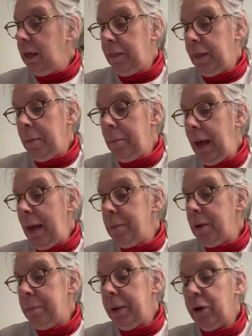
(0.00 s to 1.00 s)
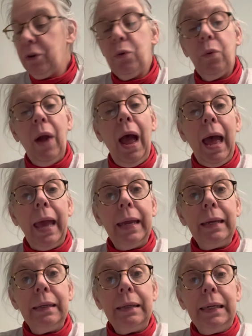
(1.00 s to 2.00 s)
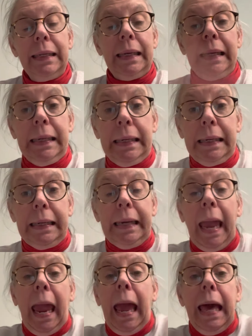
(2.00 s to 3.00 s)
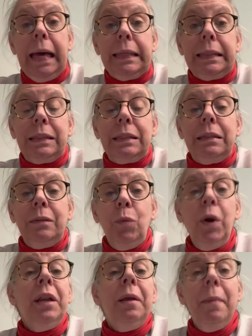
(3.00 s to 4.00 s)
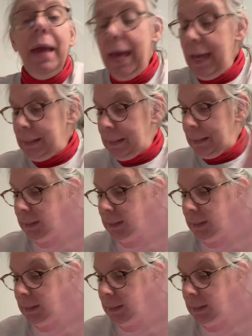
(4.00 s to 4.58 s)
the mama bear cried, Egads! What a mess!